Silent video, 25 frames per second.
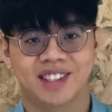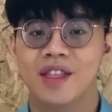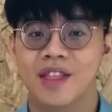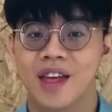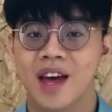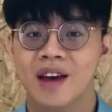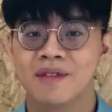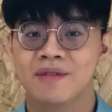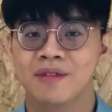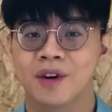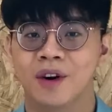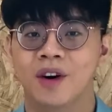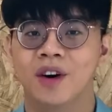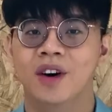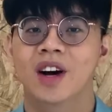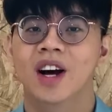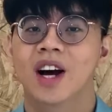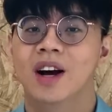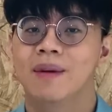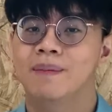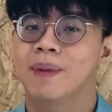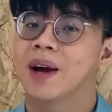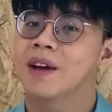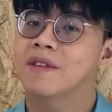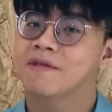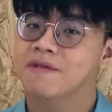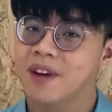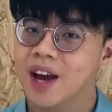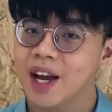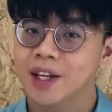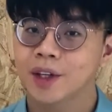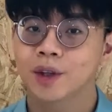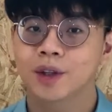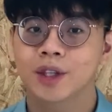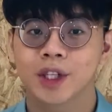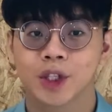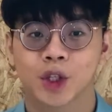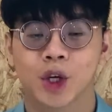Therefore, my
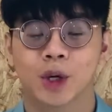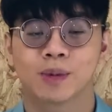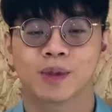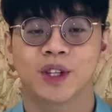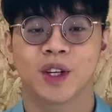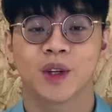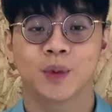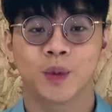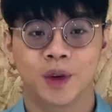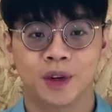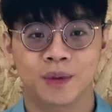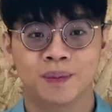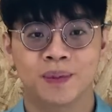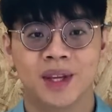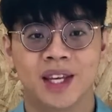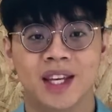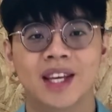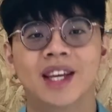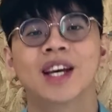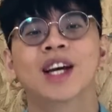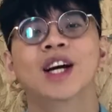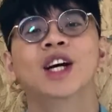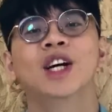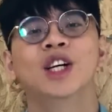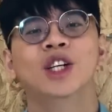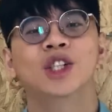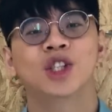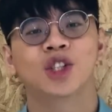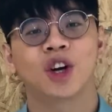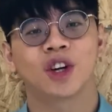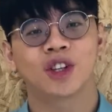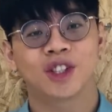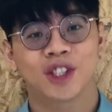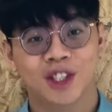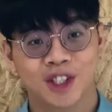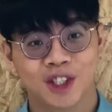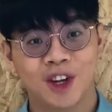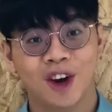final description would be,
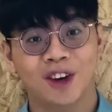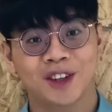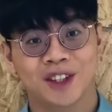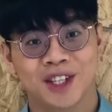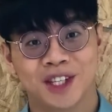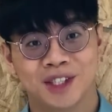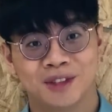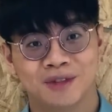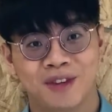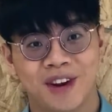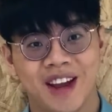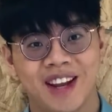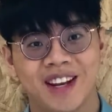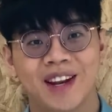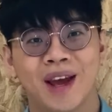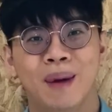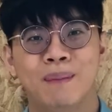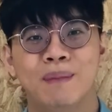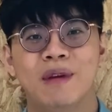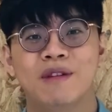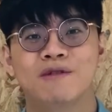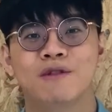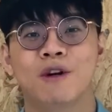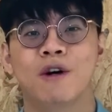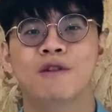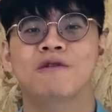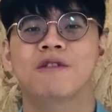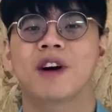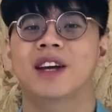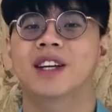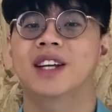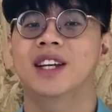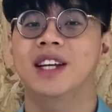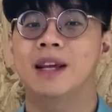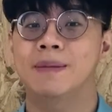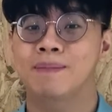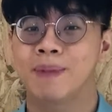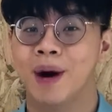John stalked his friend before
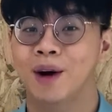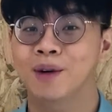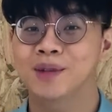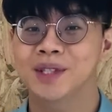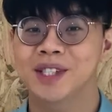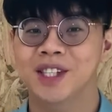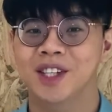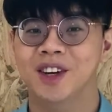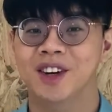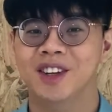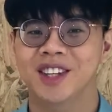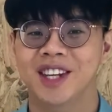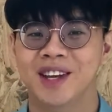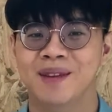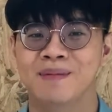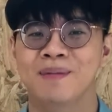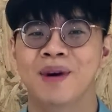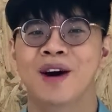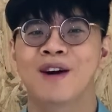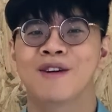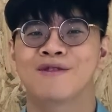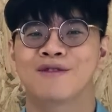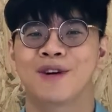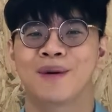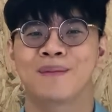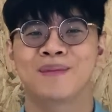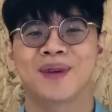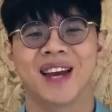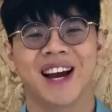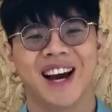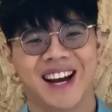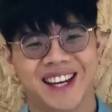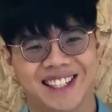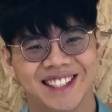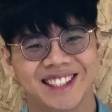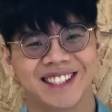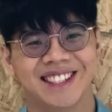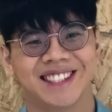finally pouncing on him from
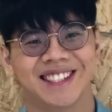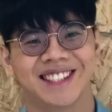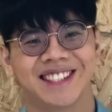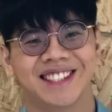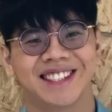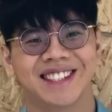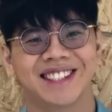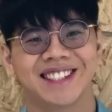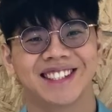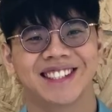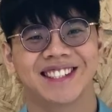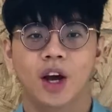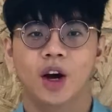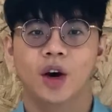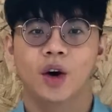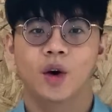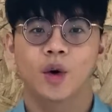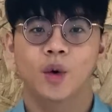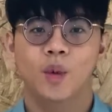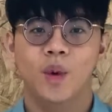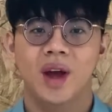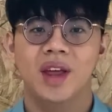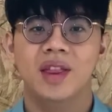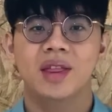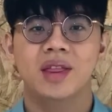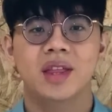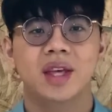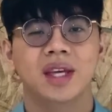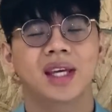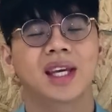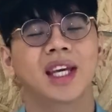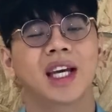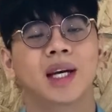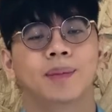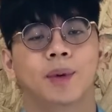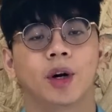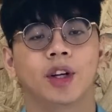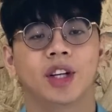behind. When
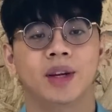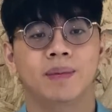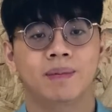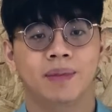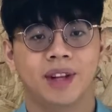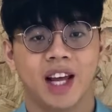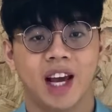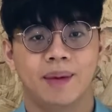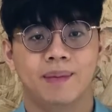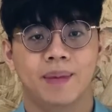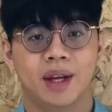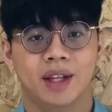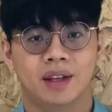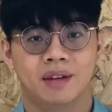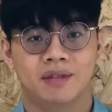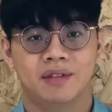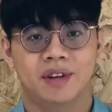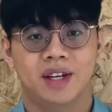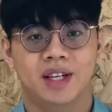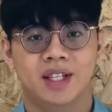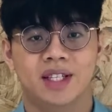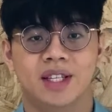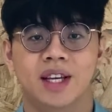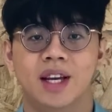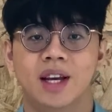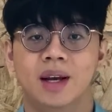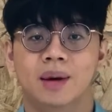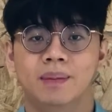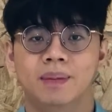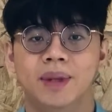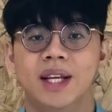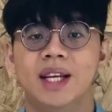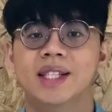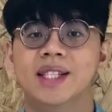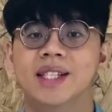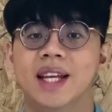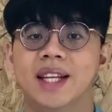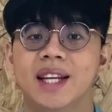thinking about implied metaphors,
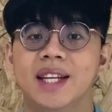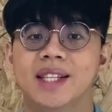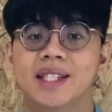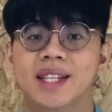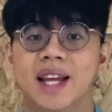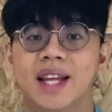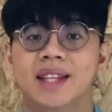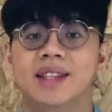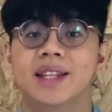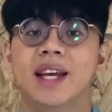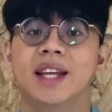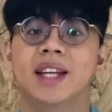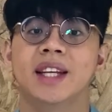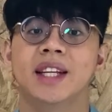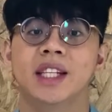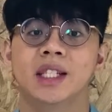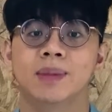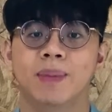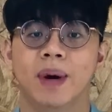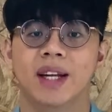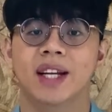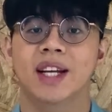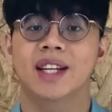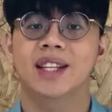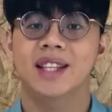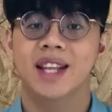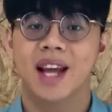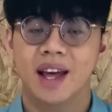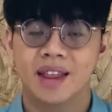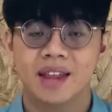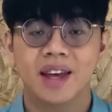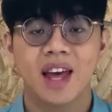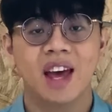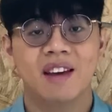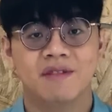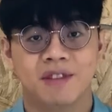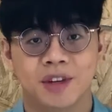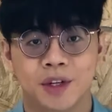please understand that it is but another
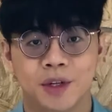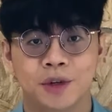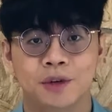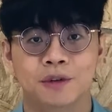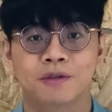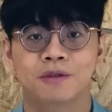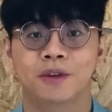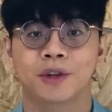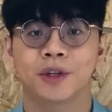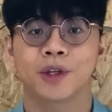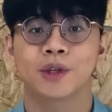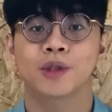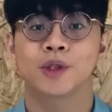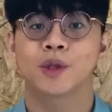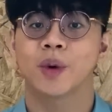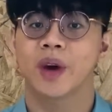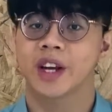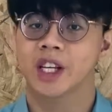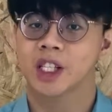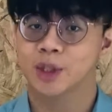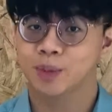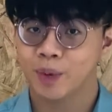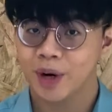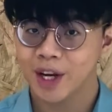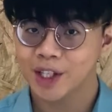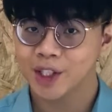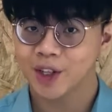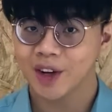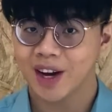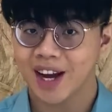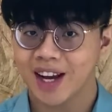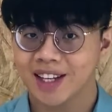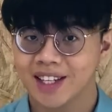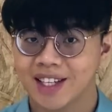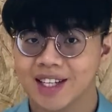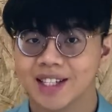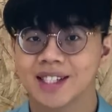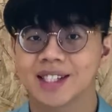avenue for you to express your
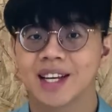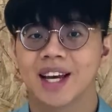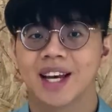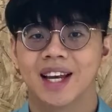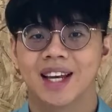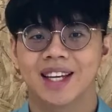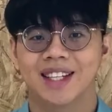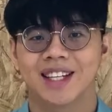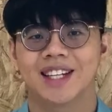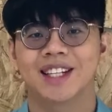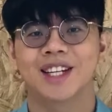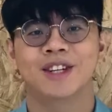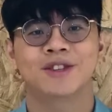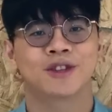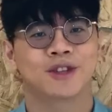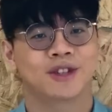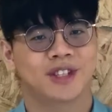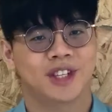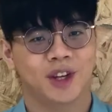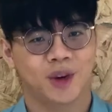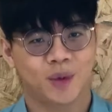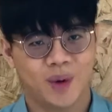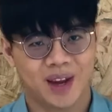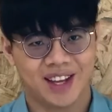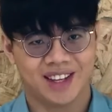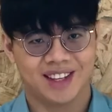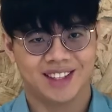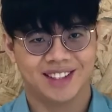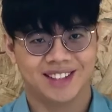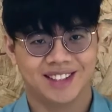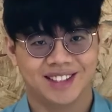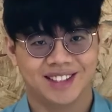ideas in an interesting way.